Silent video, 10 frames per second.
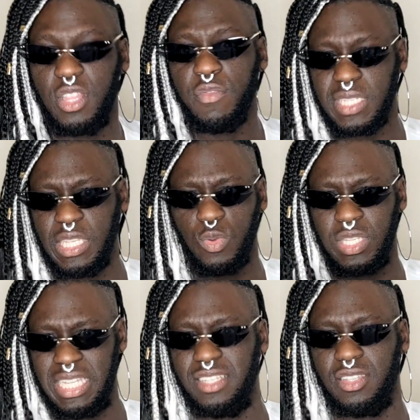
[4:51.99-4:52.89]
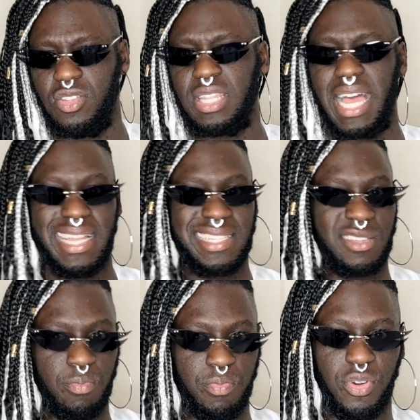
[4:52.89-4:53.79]
And obviously you'll need to do that at
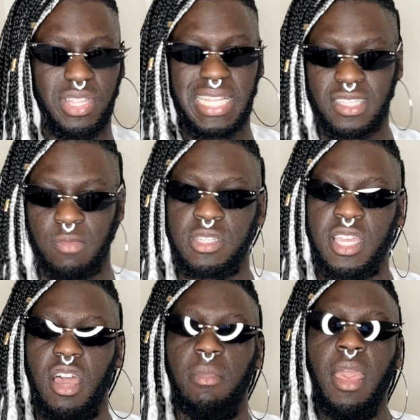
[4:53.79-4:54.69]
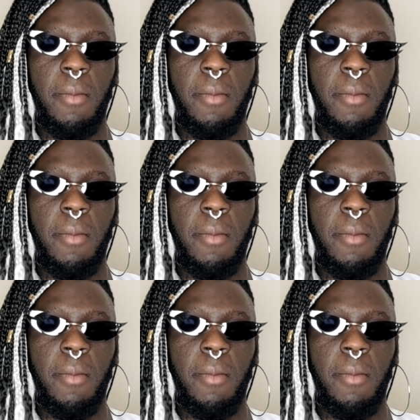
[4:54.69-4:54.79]
some point, at some time,